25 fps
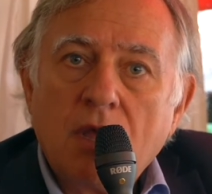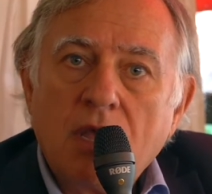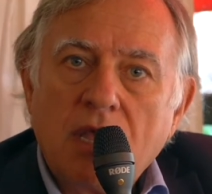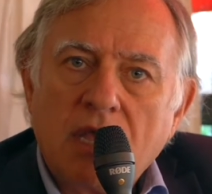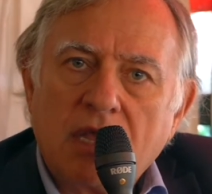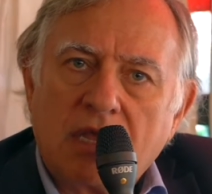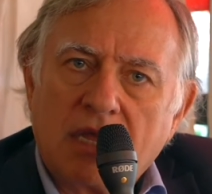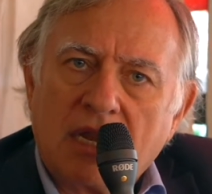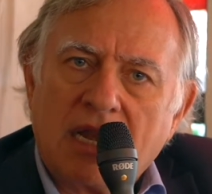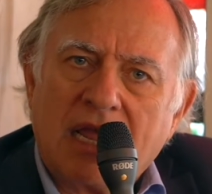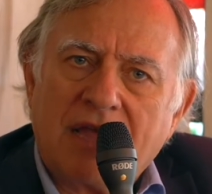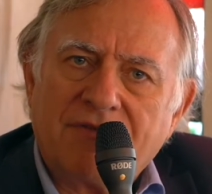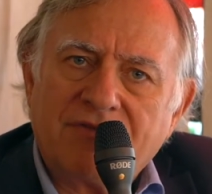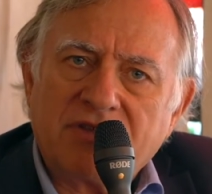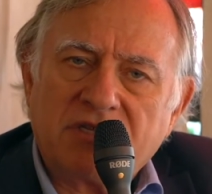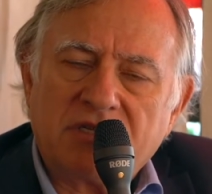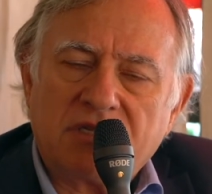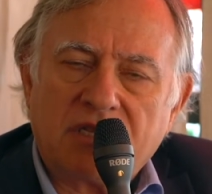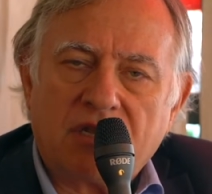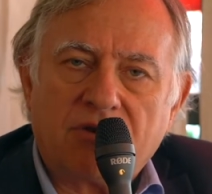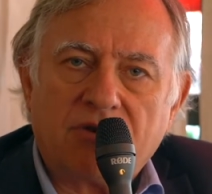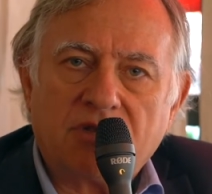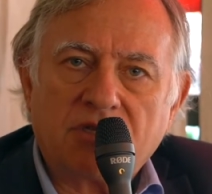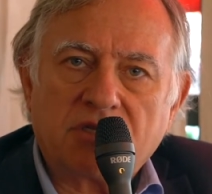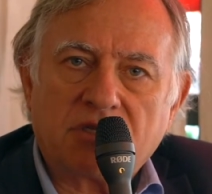it can have a
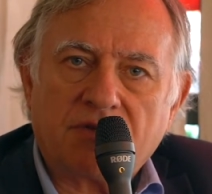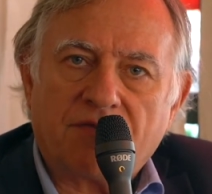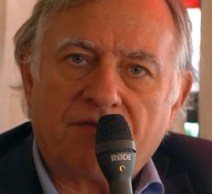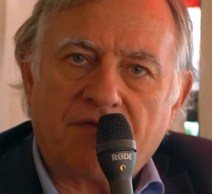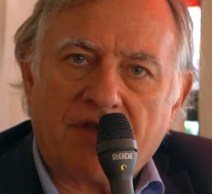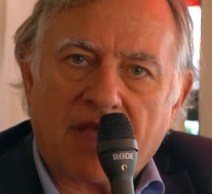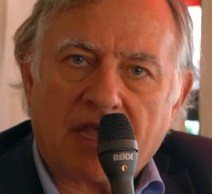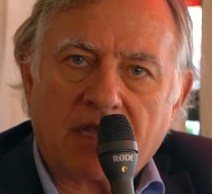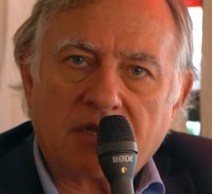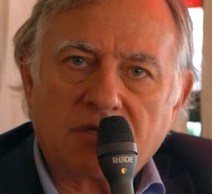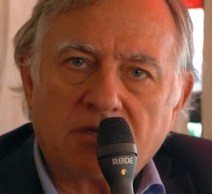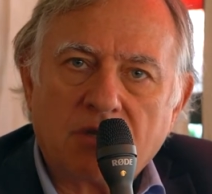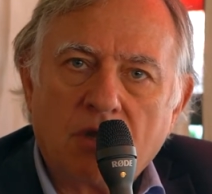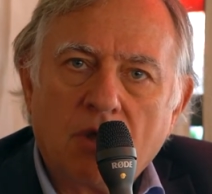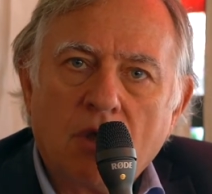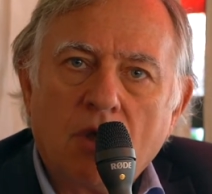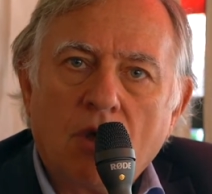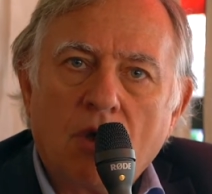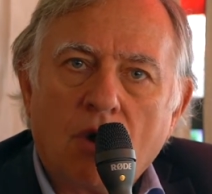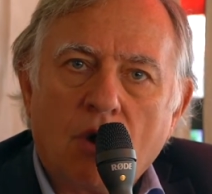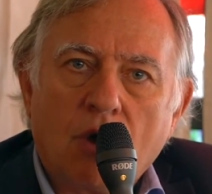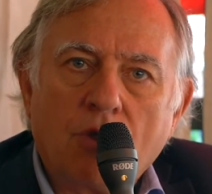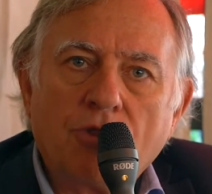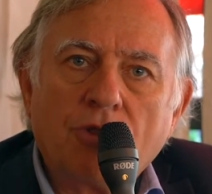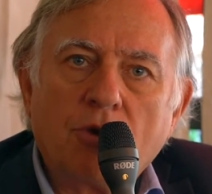serious effect
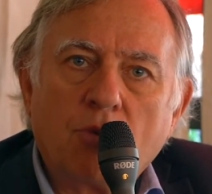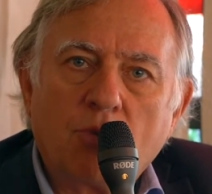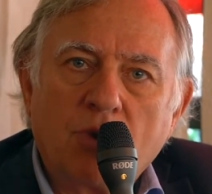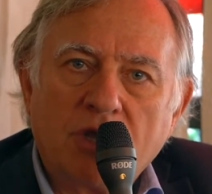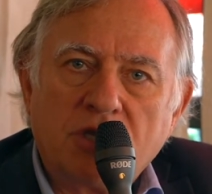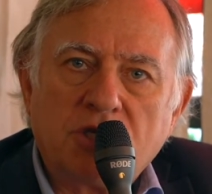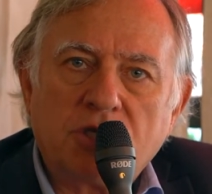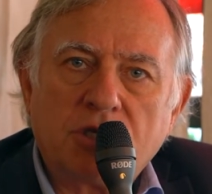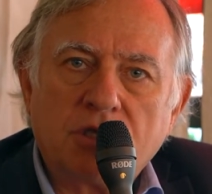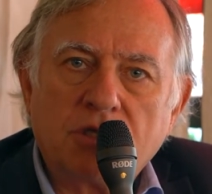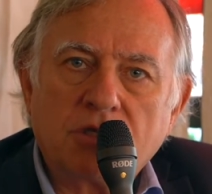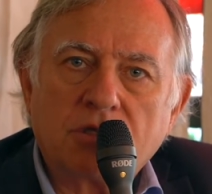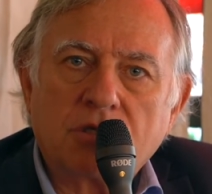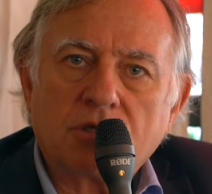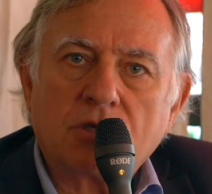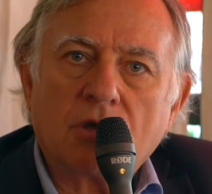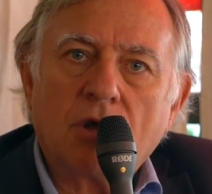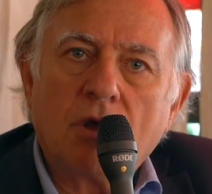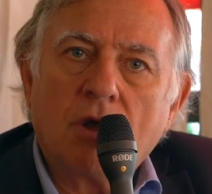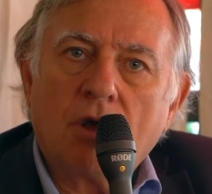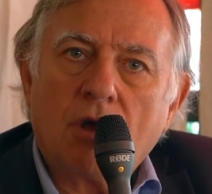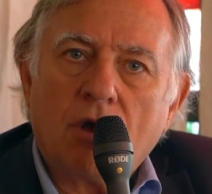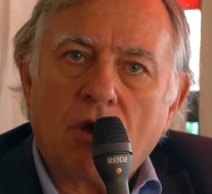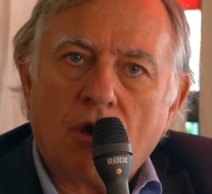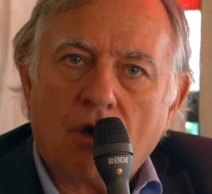on the wishes
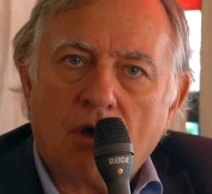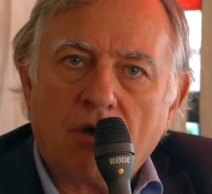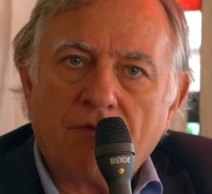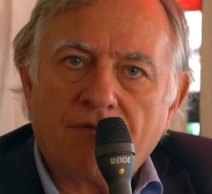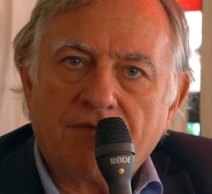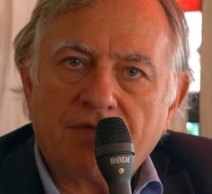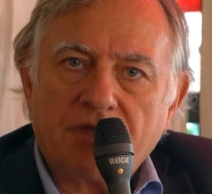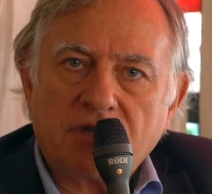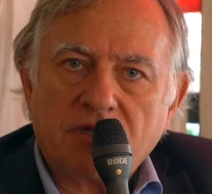of the